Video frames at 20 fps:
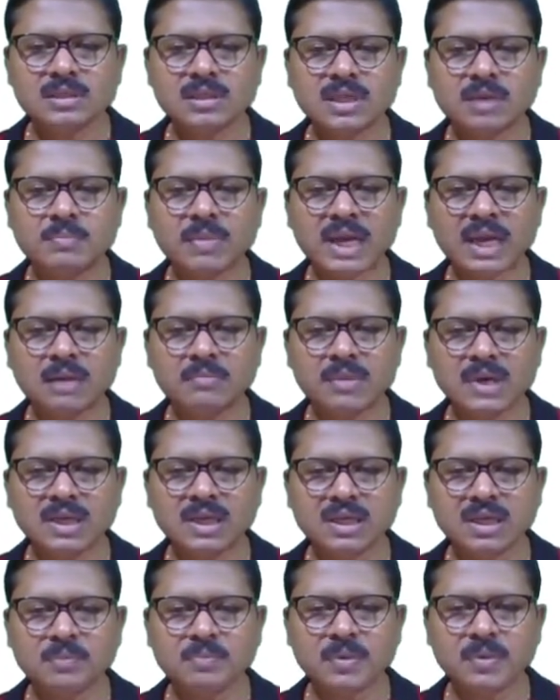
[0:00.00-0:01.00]
the
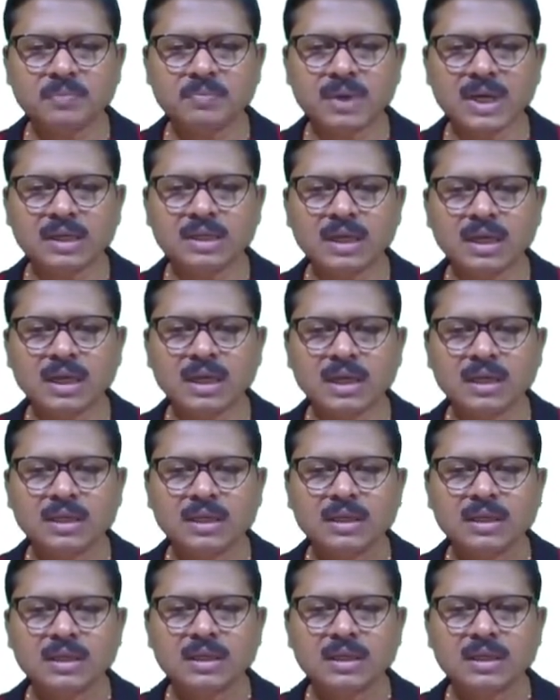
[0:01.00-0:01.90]
paramagnetic property,